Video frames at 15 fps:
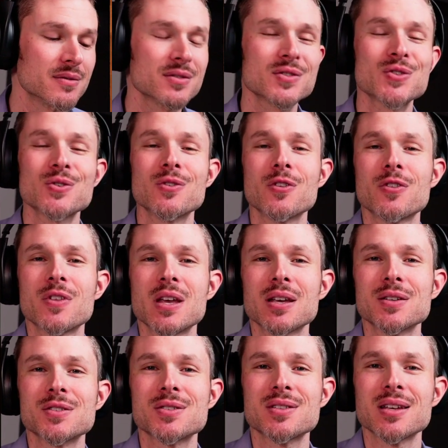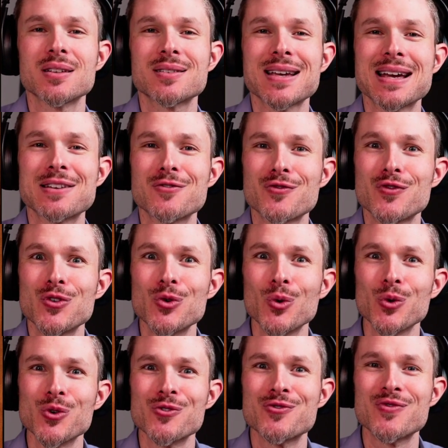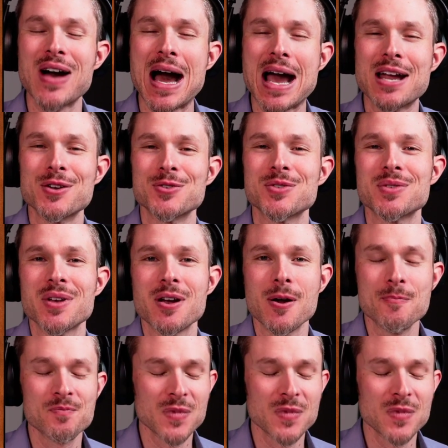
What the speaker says: to the things that kind of fuel your fires there.